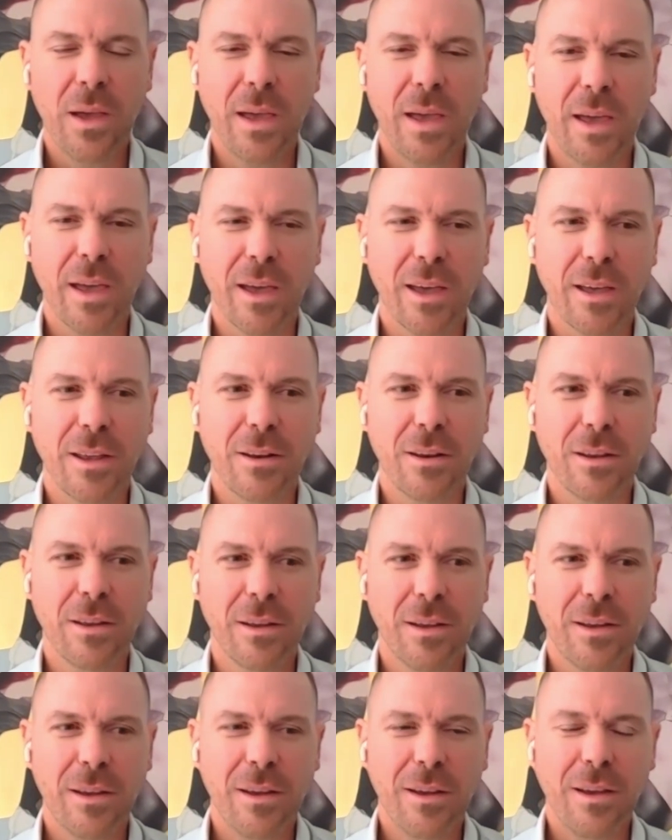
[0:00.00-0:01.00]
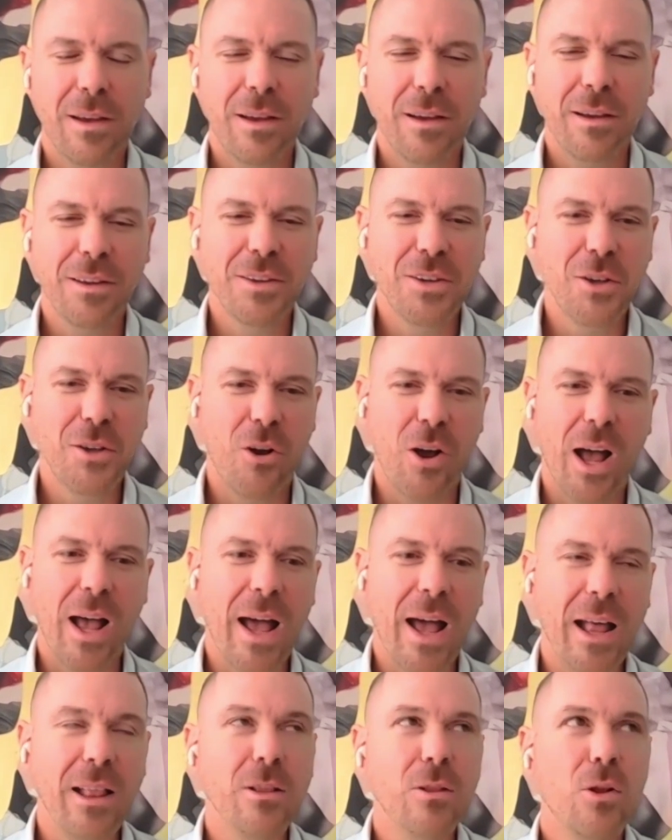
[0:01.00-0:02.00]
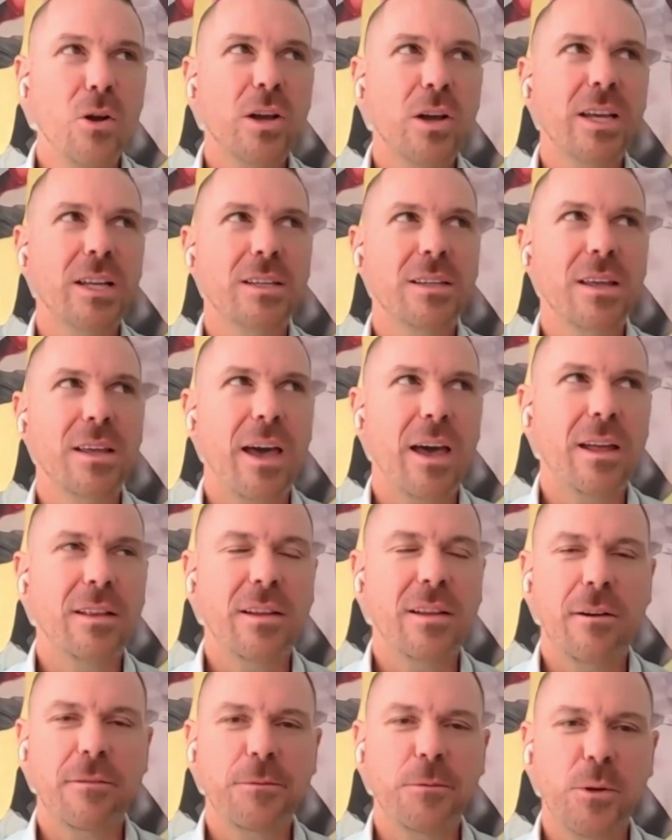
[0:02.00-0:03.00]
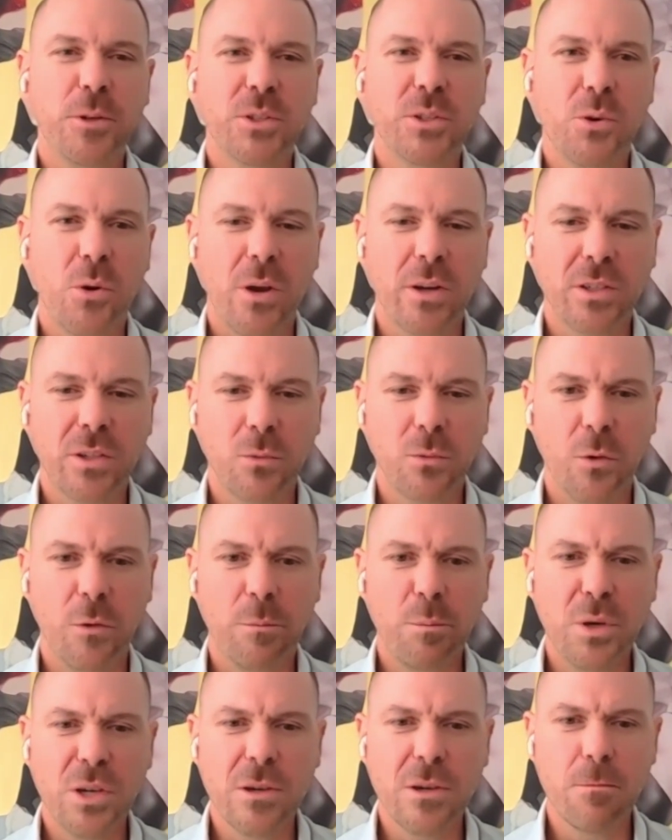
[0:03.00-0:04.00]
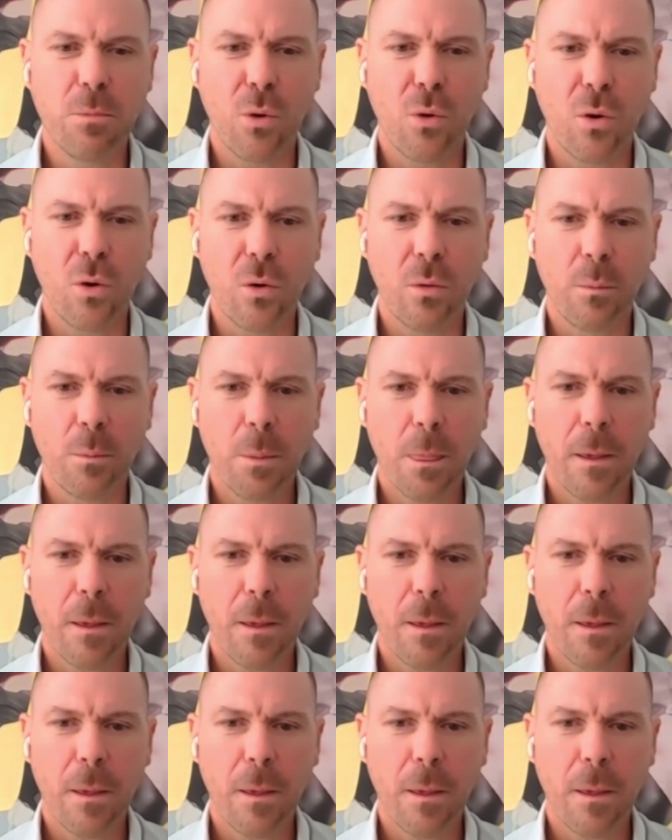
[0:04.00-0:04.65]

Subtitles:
And, I look at that and that frustration with people.